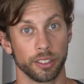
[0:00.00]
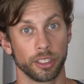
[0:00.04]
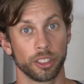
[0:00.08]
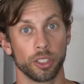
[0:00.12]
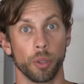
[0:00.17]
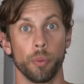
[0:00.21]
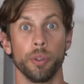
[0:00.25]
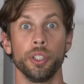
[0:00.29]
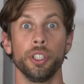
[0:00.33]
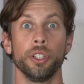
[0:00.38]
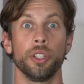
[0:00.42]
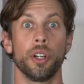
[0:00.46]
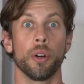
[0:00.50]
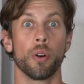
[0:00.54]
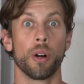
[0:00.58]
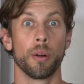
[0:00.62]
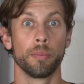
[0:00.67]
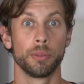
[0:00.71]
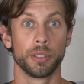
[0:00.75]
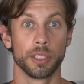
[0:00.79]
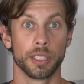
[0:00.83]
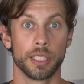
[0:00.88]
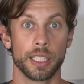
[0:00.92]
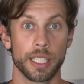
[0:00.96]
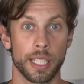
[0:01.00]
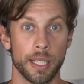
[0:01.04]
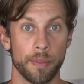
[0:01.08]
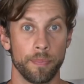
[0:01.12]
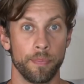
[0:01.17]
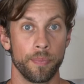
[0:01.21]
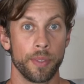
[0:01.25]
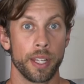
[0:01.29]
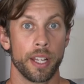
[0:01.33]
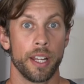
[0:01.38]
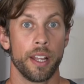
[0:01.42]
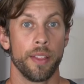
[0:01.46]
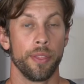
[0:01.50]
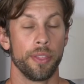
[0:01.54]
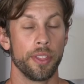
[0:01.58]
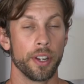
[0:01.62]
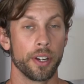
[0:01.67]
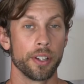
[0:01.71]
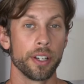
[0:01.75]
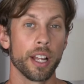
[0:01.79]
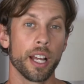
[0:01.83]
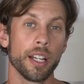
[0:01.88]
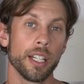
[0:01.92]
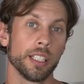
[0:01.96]
So when you go up to them,
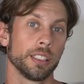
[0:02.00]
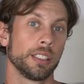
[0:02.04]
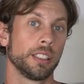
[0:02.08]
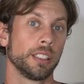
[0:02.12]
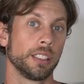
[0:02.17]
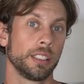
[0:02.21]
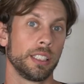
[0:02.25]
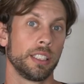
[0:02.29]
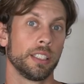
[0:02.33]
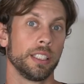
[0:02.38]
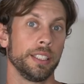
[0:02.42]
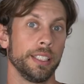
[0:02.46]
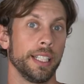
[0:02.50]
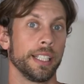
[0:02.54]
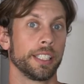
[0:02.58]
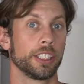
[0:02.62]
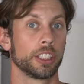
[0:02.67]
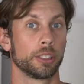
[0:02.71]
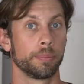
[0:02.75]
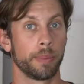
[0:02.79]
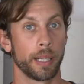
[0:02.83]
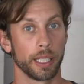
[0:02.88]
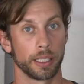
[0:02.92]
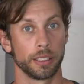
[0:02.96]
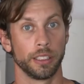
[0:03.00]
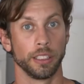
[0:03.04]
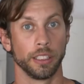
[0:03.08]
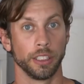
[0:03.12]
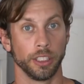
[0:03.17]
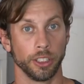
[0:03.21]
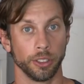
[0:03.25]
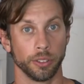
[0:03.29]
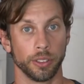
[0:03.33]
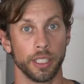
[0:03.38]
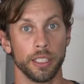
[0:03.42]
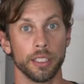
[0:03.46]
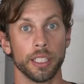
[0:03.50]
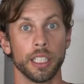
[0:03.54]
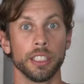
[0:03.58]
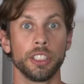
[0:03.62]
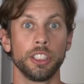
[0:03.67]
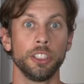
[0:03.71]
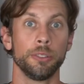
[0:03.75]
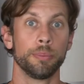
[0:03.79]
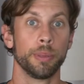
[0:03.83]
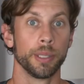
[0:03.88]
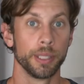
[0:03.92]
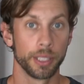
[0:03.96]
they're not necessarily expecting you.
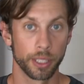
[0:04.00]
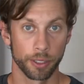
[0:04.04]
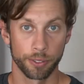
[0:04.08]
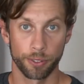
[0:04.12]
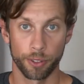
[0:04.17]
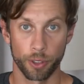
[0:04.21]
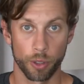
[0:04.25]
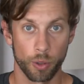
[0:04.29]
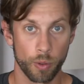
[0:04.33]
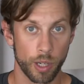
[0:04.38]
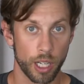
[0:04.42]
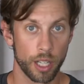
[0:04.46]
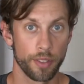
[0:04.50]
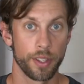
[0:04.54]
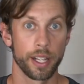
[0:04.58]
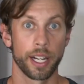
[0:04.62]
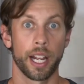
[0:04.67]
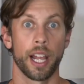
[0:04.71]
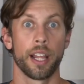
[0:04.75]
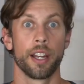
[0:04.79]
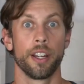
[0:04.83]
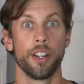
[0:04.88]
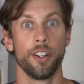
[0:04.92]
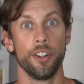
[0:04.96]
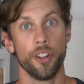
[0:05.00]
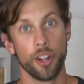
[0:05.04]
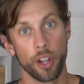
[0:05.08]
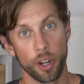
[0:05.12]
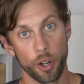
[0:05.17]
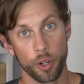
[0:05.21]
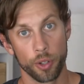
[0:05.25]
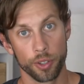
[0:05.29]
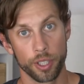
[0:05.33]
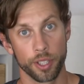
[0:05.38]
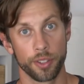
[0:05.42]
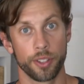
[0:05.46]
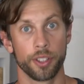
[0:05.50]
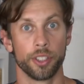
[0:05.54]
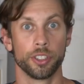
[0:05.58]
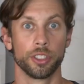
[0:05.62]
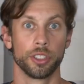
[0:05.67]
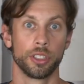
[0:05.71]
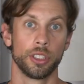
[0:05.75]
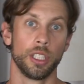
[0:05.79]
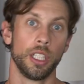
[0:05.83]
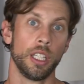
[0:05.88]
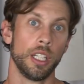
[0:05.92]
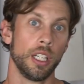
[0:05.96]
Unless you've been there for a while and they kind of know that
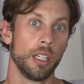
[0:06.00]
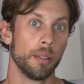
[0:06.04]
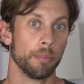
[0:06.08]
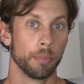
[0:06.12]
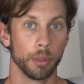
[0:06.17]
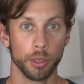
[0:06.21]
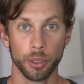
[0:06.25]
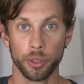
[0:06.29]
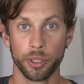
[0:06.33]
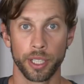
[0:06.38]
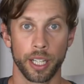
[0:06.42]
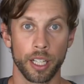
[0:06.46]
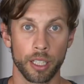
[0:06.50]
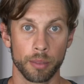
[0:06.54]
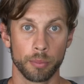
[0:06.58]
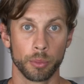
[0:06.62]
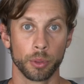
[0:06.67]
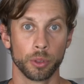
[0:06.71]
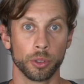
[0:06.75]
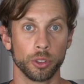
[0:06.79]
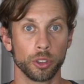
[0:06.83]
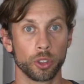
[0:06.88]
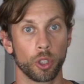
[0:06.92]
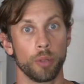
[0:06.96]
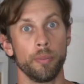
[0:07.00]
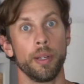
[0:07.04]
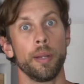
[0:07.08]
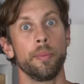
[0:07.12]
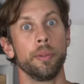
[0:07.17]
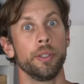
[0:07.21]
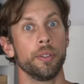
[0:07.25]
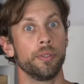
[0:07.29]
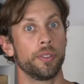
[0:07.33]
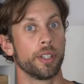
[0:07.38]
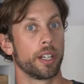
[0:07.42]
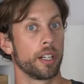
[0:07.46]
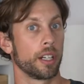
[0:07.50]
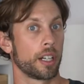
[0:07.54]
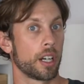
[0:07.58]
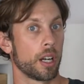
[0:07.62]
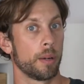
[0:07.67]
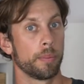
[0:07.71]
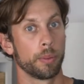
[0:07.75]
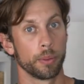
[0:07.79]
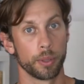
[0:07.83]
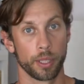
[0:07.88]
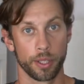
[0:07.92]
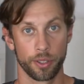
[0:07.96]
there's balloon animals, or maybe you've done a
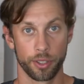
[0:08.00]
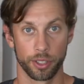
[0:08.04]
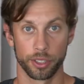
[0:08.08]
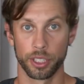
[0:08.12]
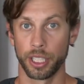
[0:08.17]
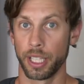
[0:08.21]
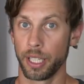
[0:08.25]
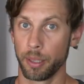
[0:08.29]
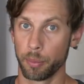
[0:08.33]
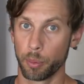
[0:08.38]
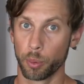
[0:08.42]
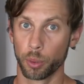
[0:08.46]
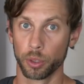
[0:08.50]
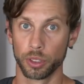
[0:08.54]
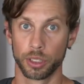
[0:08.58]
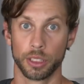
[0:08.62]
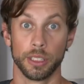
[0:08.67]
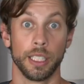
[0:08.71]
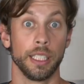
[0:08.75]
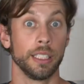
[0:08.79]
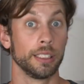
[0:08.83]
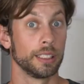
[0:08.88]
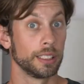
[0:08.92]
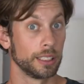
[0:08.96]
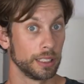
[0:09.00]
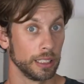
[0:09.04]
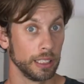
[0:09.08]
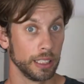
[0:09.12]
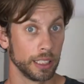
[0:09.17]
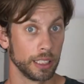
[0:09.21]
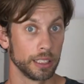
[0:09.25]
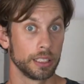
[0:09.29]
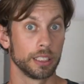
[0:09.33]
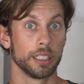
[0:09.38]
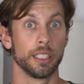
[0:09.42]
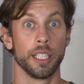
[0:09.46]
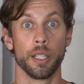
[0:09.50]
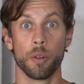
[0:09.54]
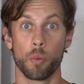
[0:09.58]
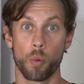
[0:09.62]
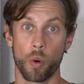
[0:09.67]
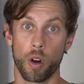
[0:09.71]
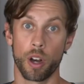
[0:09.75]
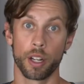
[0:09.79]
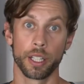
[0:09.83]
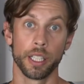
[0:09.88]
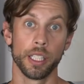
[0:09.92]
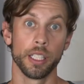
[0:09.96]
couple other tables and they see it and they
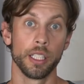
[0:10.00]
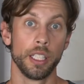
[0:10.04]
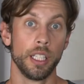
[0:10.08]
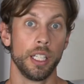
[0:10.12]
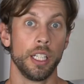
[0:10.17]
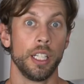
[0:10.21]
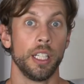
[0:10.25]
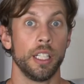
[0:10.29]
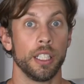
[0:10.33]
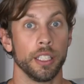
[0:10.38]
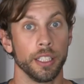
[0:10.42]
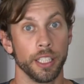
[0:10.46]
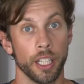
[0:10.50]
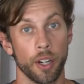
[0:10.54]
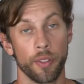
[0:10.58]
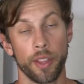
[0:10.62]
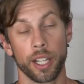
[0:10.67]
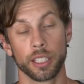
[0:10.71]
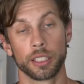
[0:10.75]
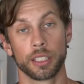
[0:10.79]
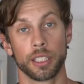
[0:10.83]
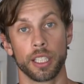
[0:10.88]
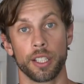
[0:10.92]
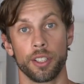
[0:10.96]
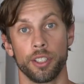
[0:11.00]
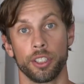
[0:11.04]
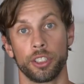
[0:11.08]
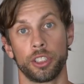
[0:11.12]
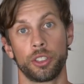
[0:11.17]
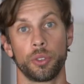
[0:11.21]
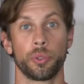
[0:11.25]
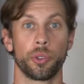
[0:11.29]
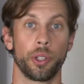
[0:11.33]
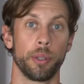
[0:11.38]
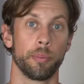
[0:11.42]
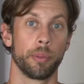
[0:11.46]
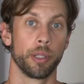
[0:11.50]
want it, you know, that's another story.